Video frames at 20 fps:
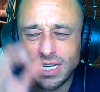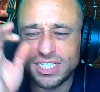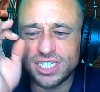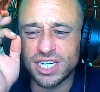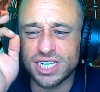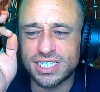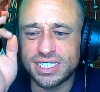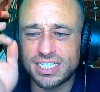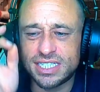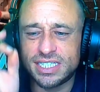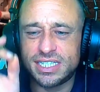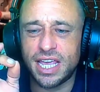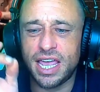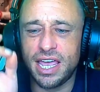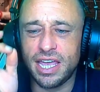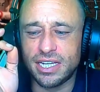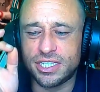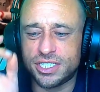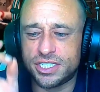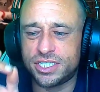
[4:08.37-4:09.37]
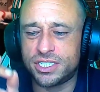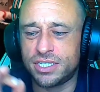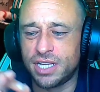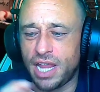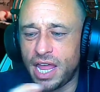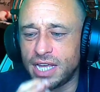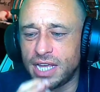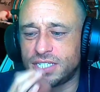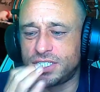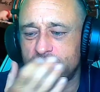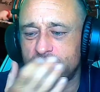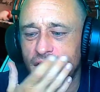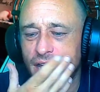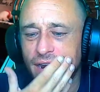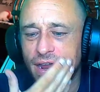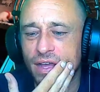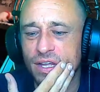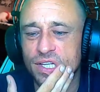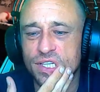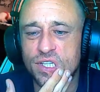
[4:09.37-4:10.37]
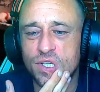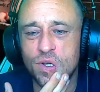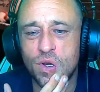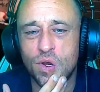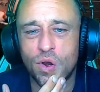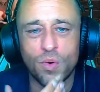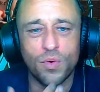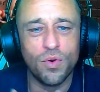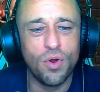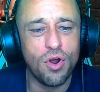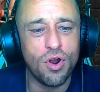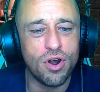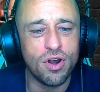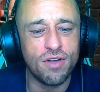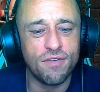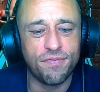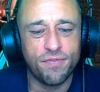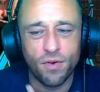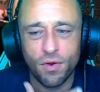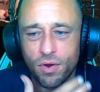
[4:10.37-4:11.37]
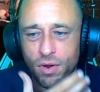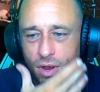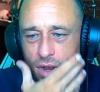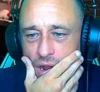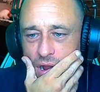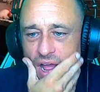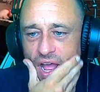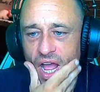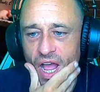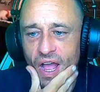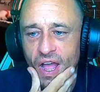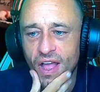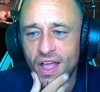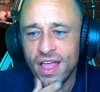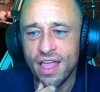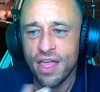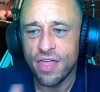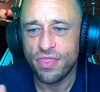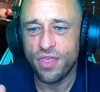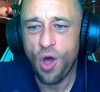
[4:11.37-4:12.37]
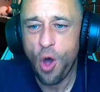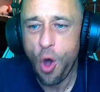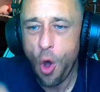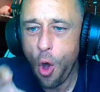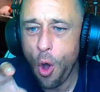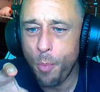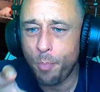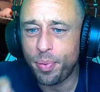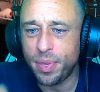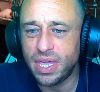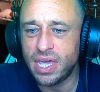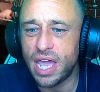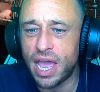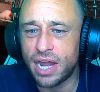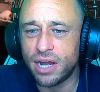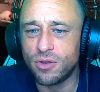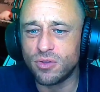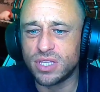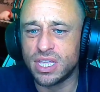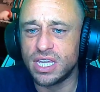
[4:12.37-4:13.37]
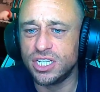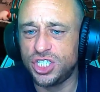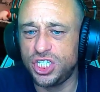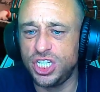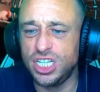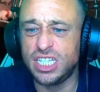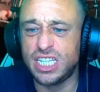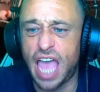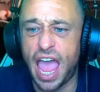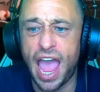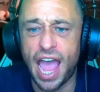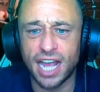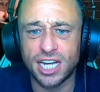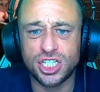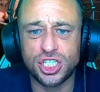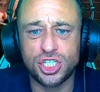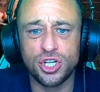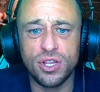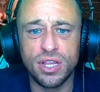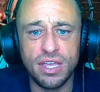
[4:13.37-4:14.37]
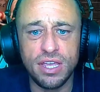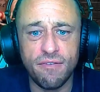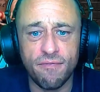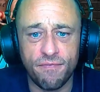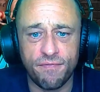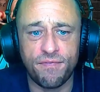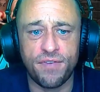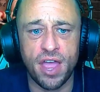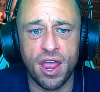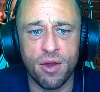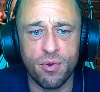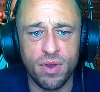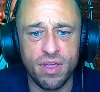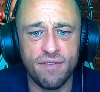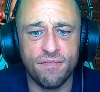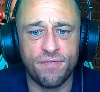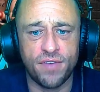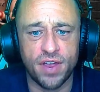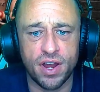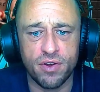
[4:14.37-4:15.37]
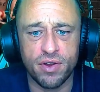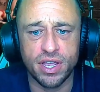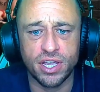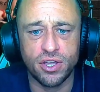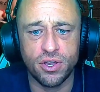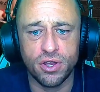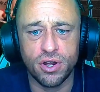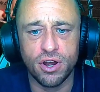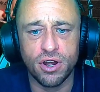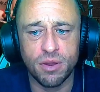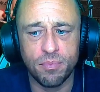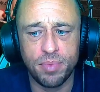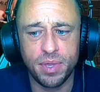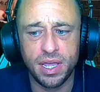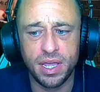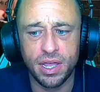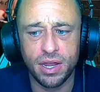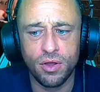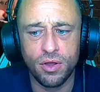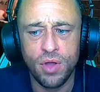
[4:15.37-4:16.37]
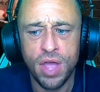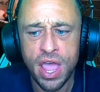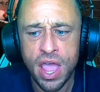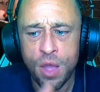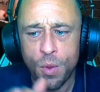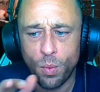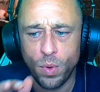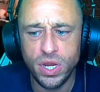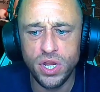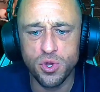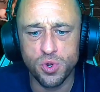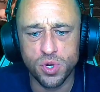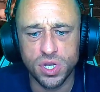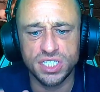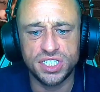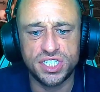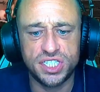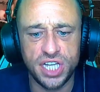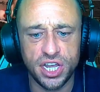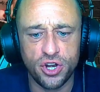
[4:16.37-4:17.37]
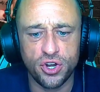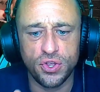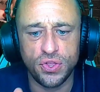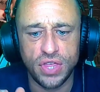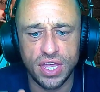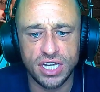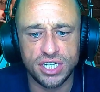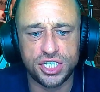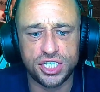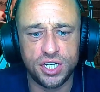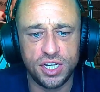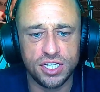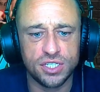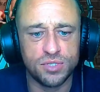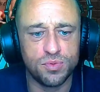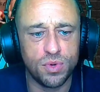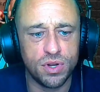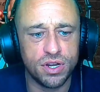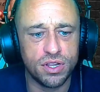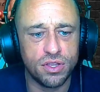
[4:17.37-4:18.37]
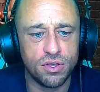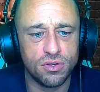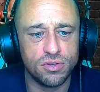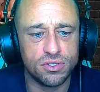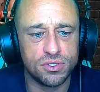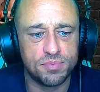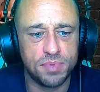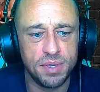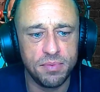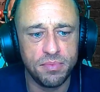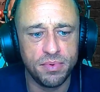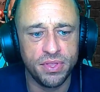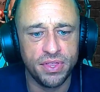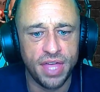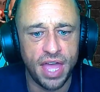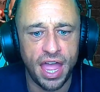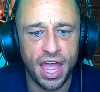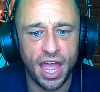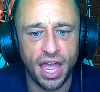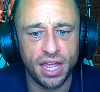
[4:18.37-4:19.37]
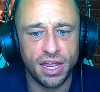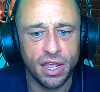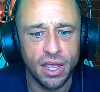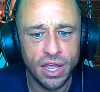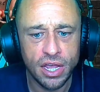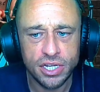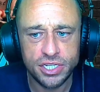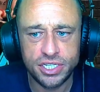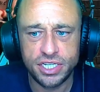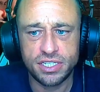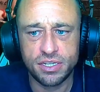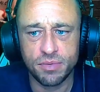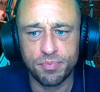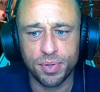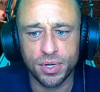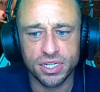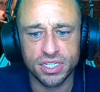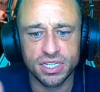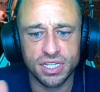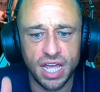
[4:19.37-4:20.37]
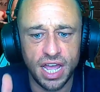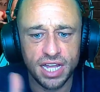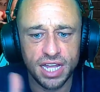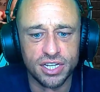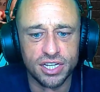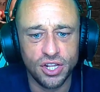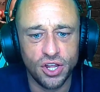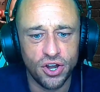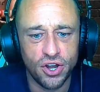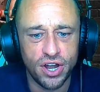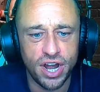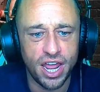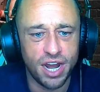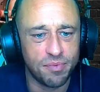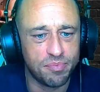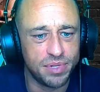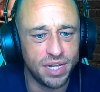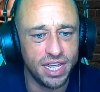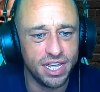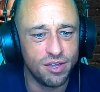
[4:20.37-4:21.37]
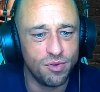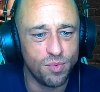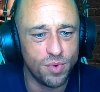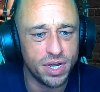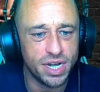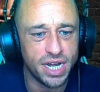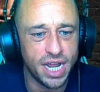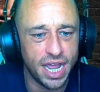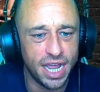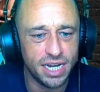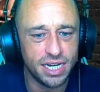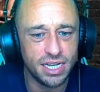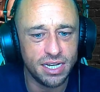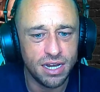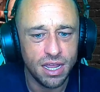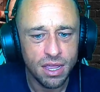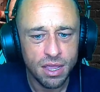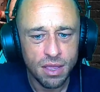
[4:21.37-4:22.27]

just say, like, shout out to Aurora for the whole piano thing? She's actually very, very good on a piano. When you consider that she's one of those people that she's the person that had to learn how to play it one-handed